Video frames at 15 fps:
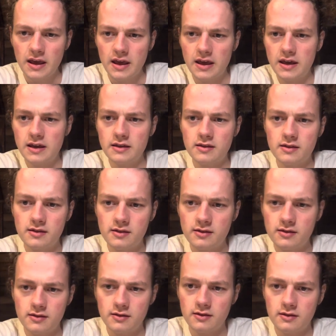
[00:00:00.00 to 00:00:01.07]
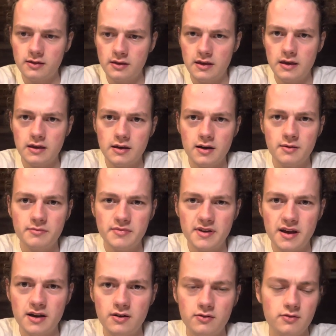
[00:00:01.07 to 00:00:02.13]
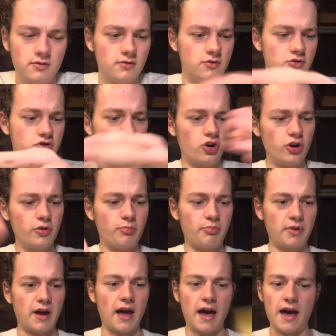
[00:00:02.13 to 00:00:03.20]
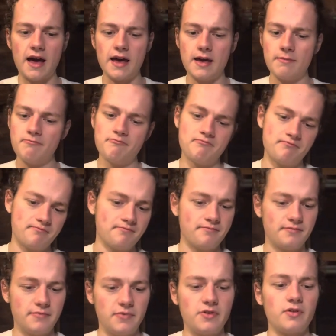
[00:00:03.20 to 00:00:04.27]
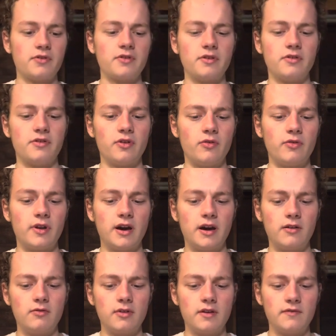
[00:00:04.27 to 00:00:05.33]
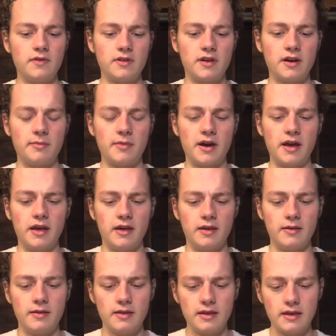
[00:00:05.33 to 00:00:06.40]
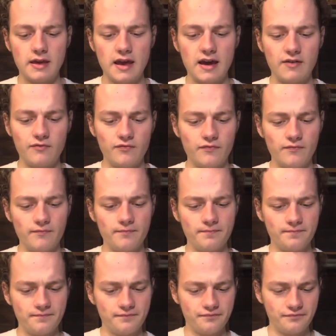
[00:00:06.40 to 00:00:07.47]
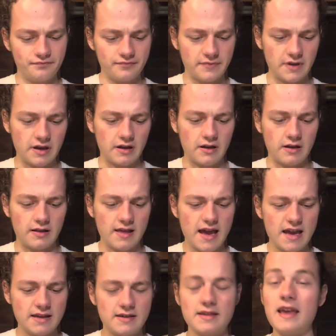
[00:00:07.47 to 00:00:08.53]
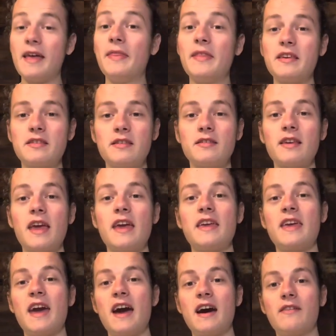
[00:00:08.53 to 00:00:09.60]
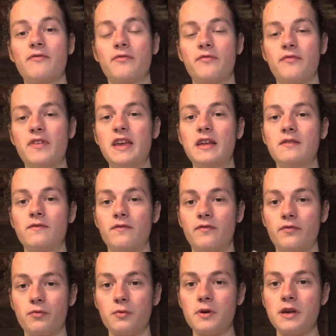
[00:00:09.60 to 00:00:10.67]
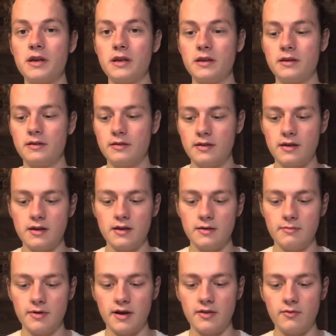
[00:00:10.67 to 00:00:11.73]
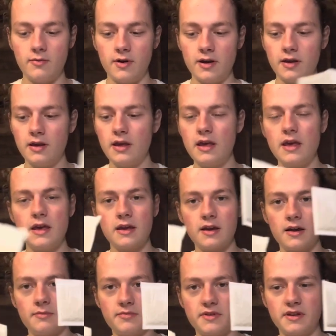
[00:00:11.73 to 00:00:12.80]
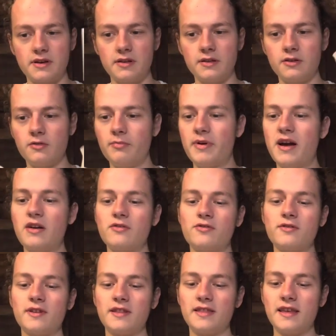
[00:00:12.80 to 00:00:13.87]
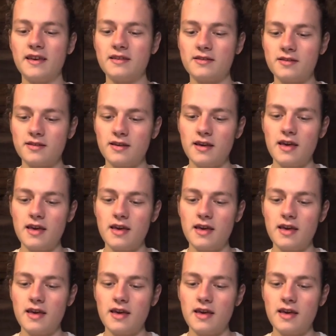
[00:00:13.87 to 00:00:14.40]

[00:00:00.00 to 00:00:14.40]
It comes out sharp. I start to zone out every time I have a glass. And this is a caffeine-free tea, by the way. Comes in a little pouch like this,